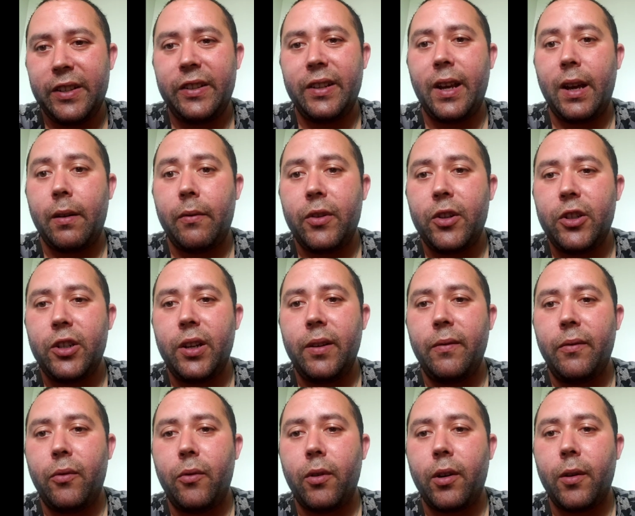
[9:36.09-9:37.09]

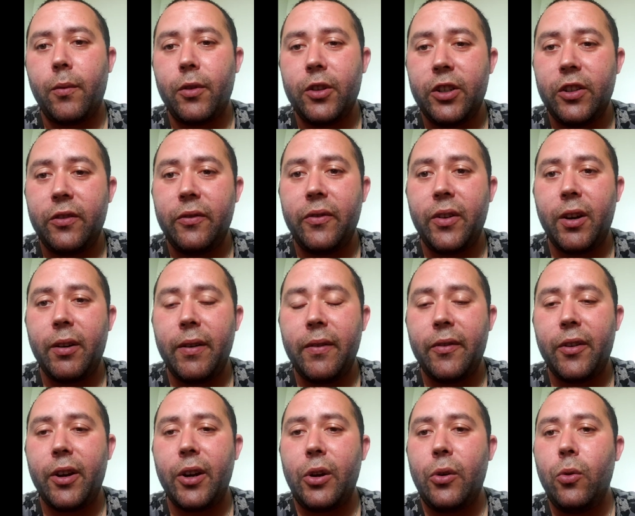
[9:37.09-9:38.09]
scavenging for it, which is very,
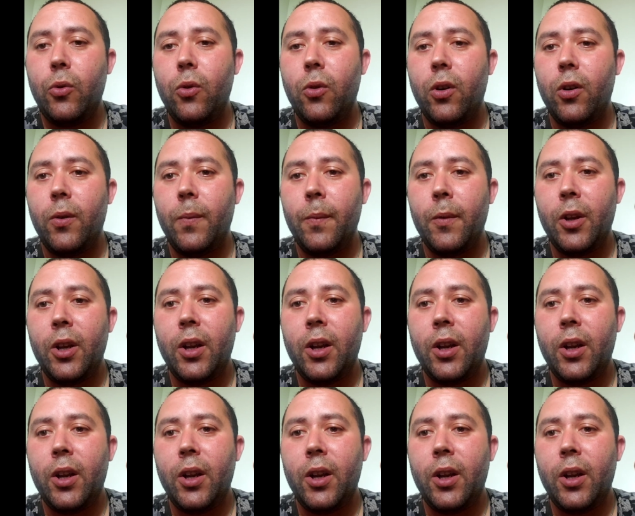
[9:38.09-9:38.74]
very cool.